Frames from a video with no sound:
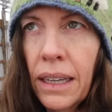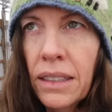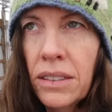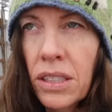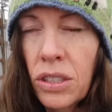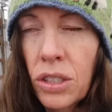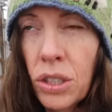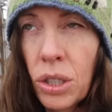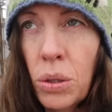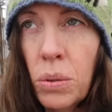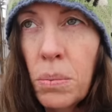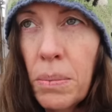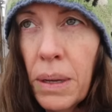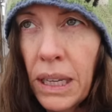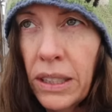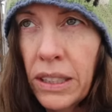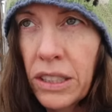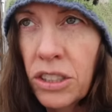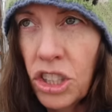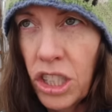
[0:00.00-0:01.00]
it's a two
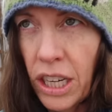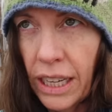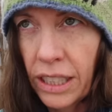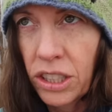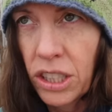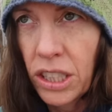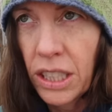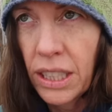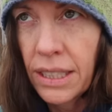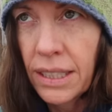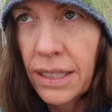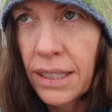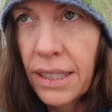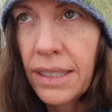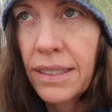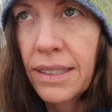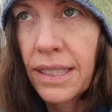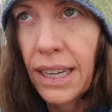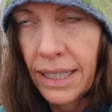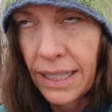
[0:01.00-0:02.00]
mil injection
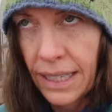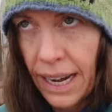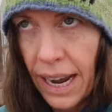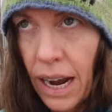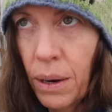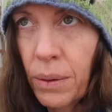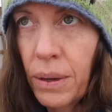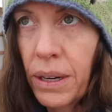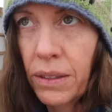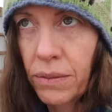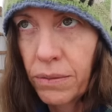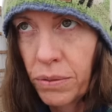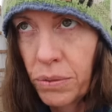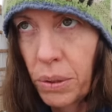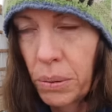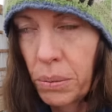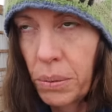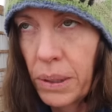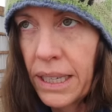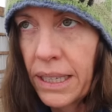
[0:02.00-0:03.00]
done now and in
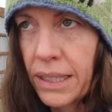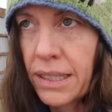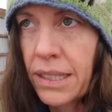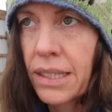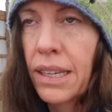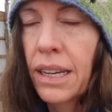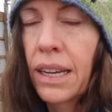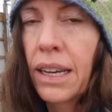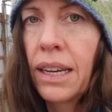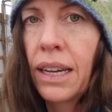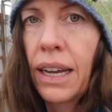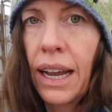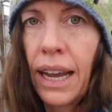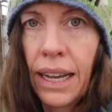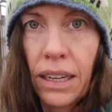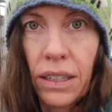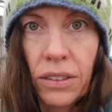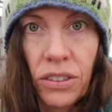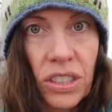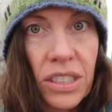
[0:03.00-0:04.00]
four weeks.
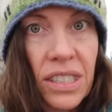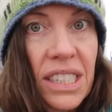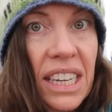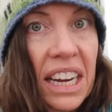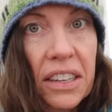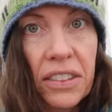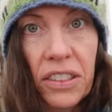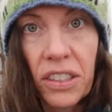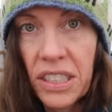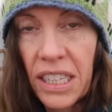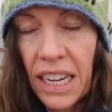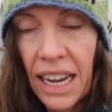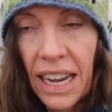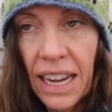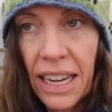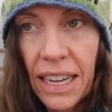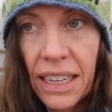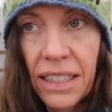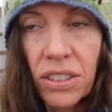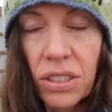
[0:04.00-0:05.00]
And I'll just scan their
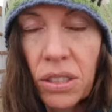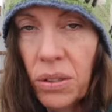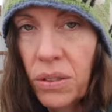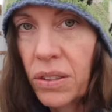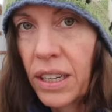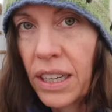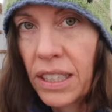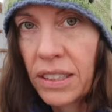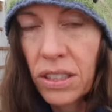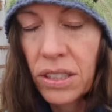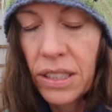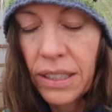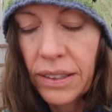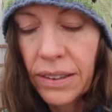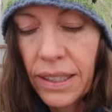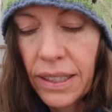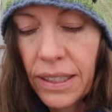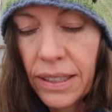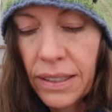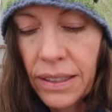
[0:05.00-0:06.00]
tags so they're entered
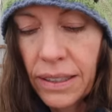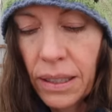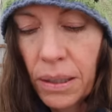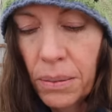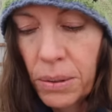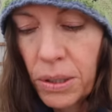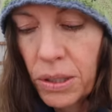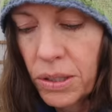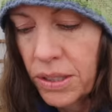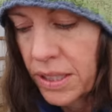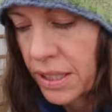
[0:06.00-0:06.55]
in the computer